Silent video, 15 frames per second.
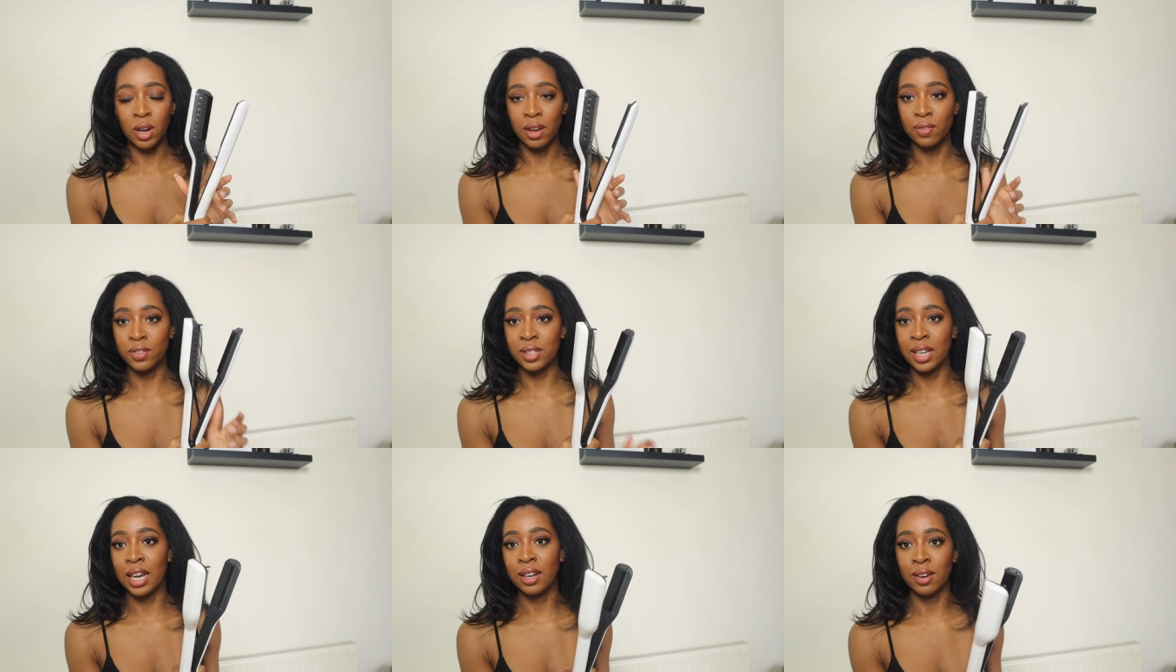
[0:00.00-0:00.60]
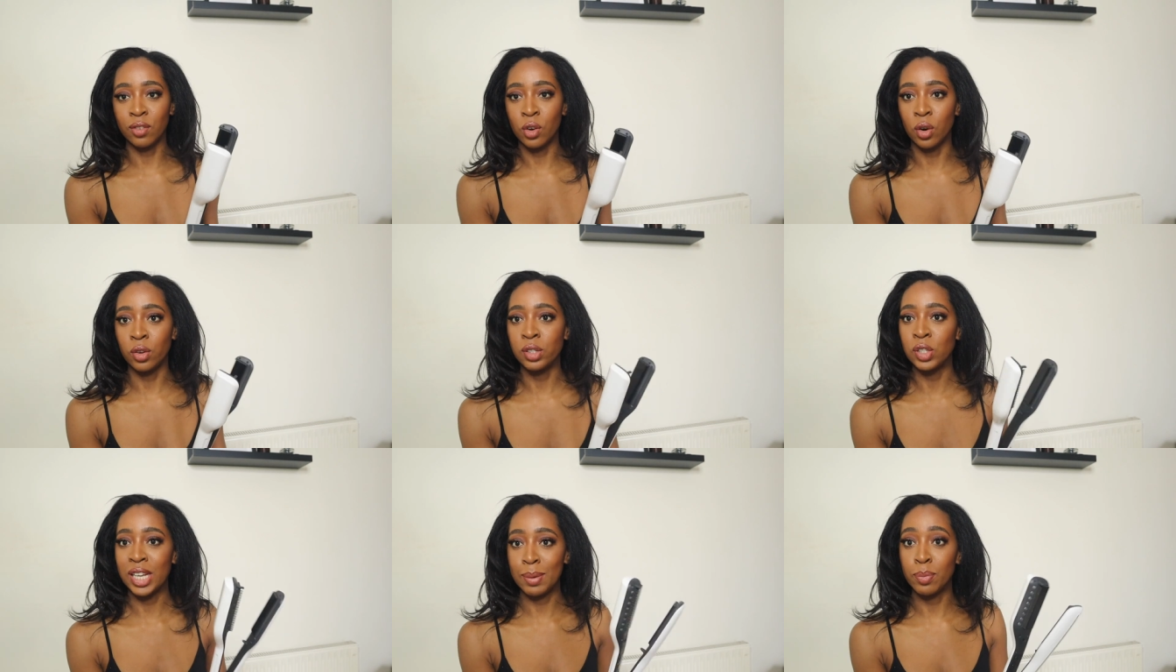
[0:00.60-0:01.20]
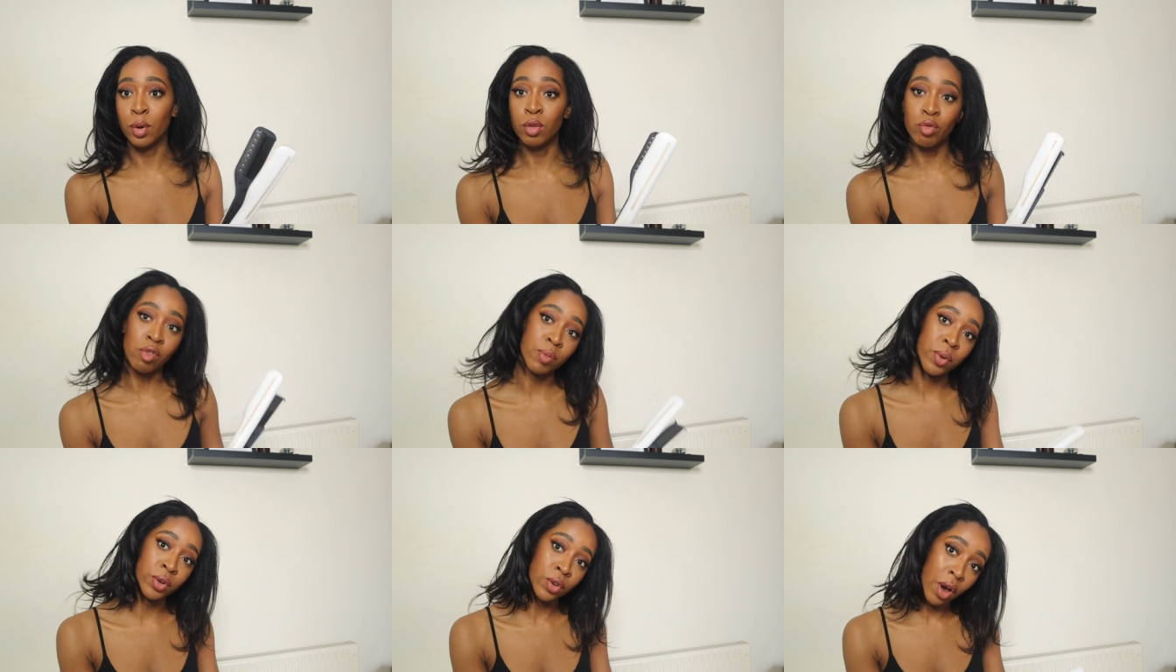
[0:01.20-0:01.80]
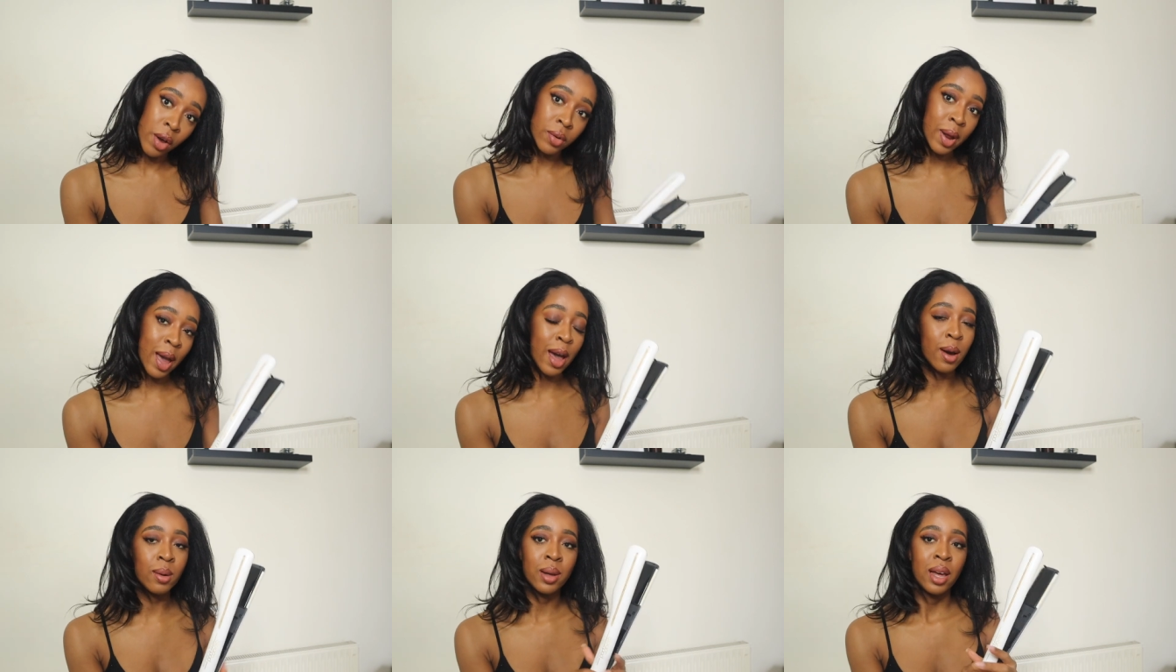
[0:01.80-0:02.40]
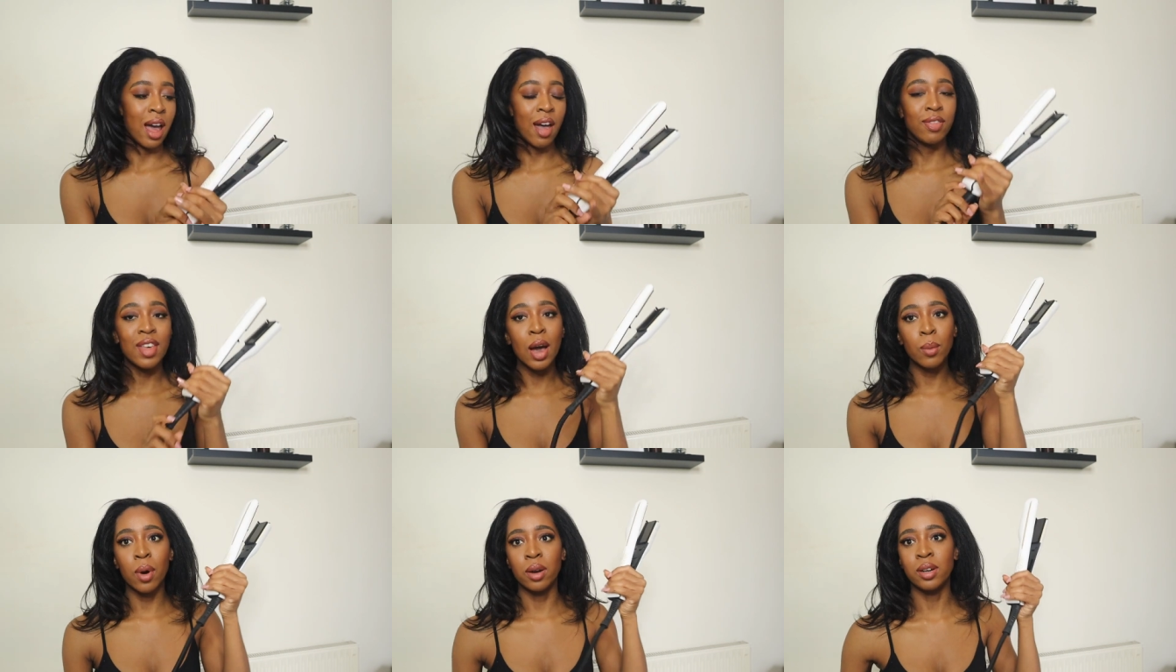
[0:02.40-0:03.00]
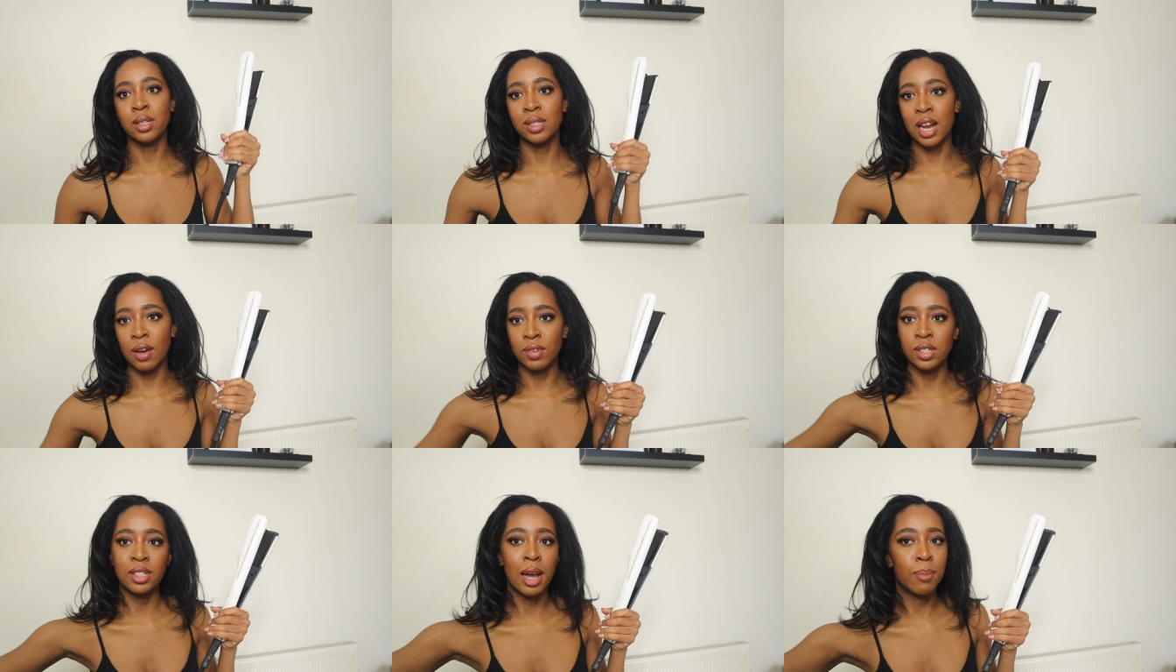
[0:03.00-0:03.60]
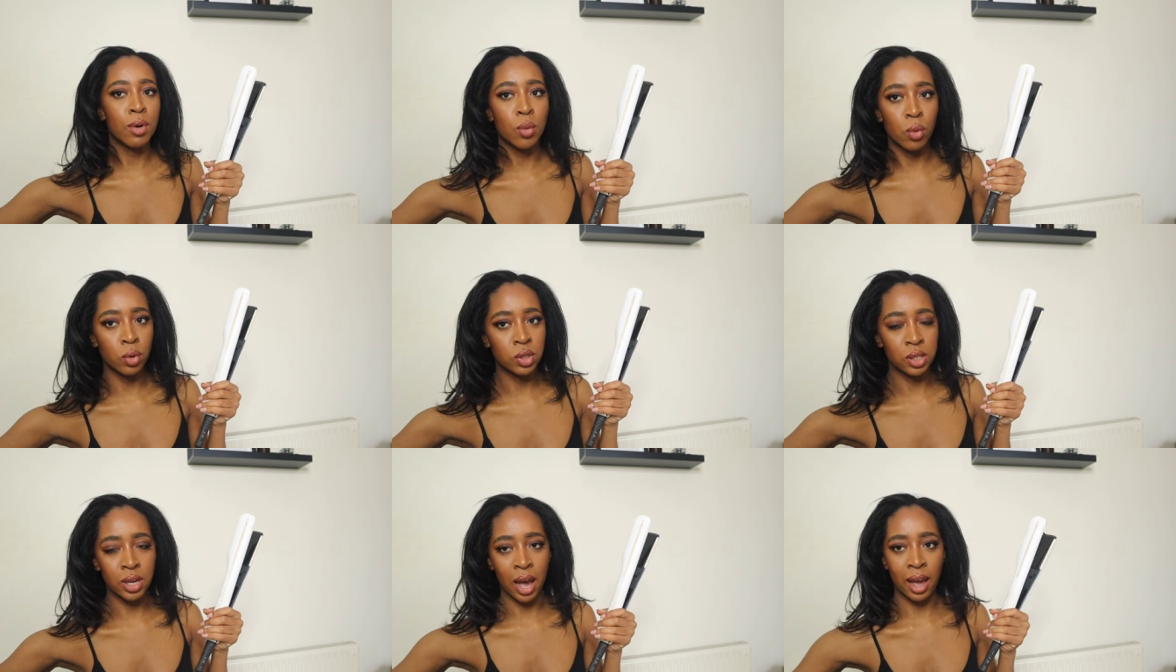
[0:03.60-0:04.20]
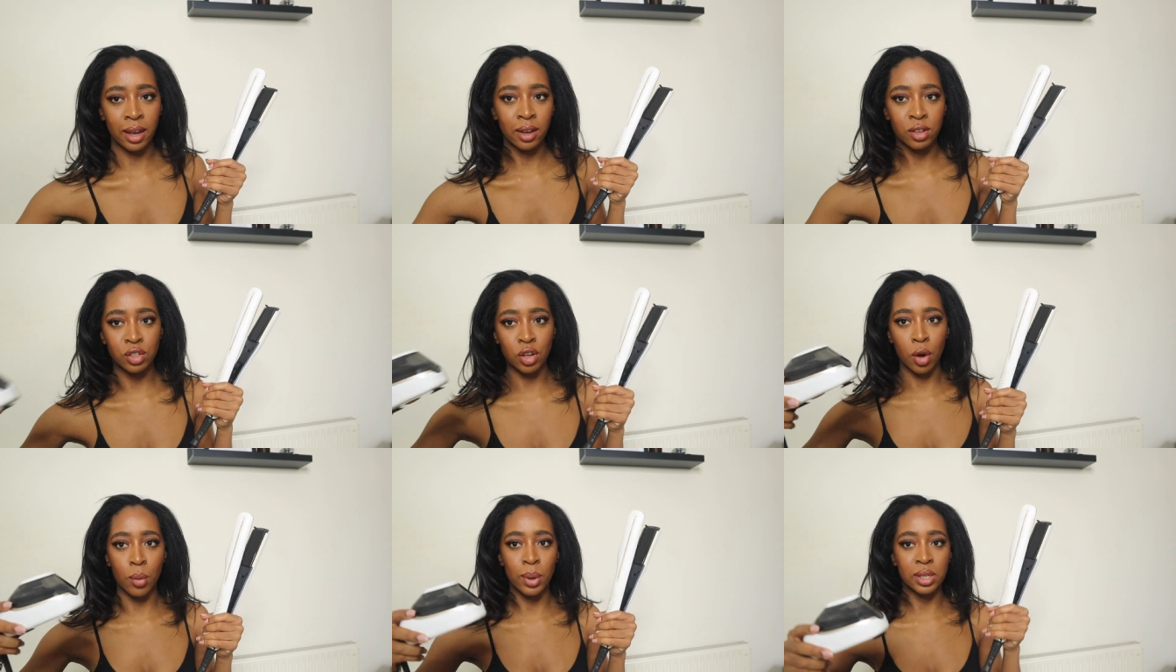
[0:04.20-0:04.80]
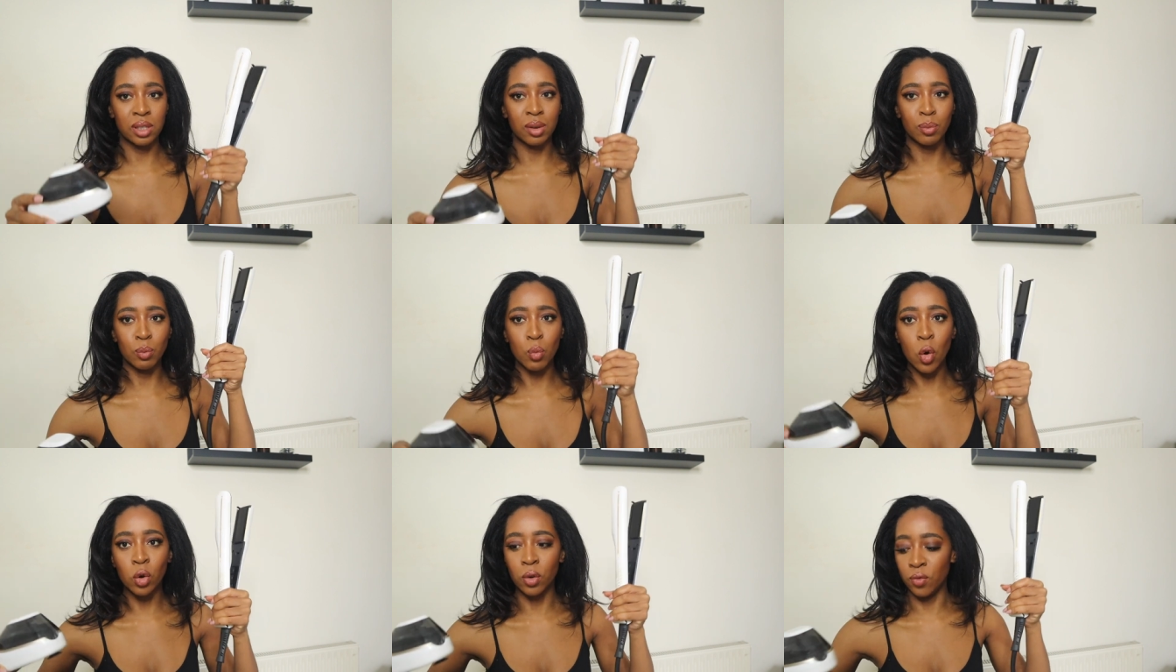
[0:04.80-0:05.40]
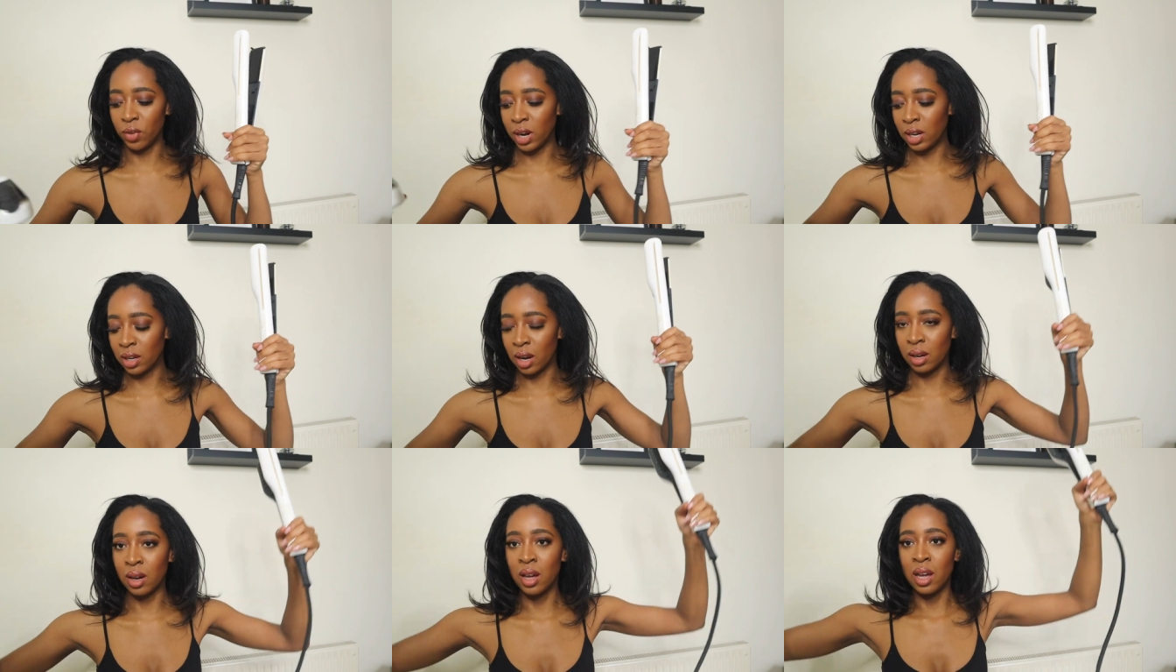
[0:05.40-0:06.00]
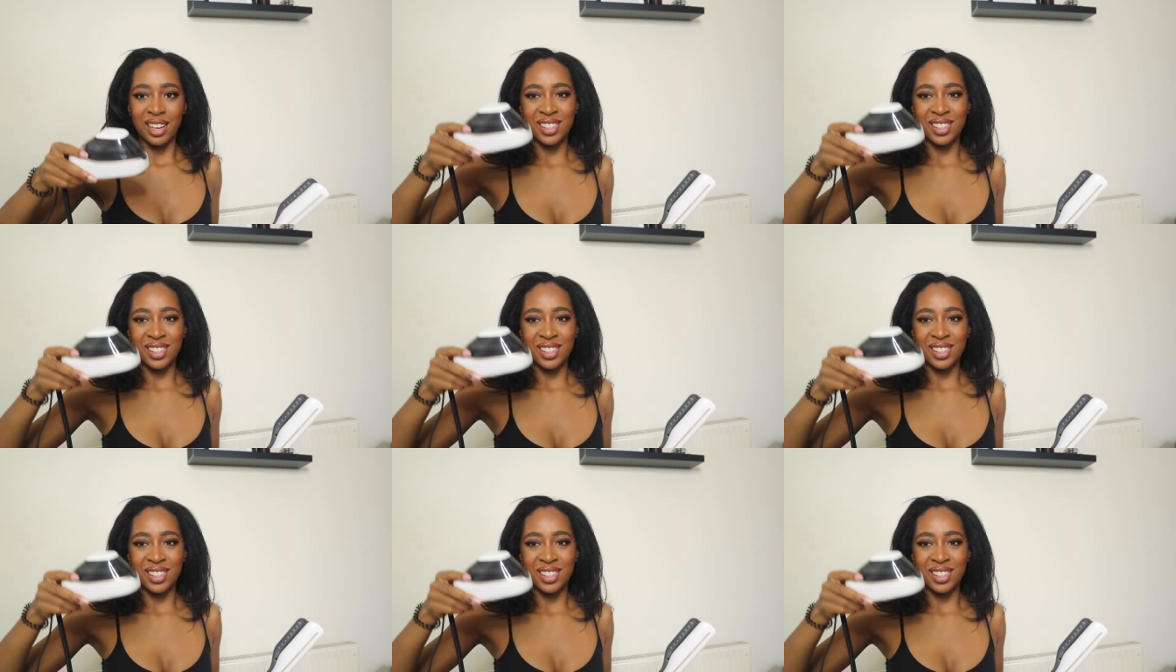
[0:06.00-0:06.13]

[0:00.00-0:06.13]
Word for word: I've seen i have got a Steampod 3.0 now, and that one doesn't have a separate water tank, so it's more convenient.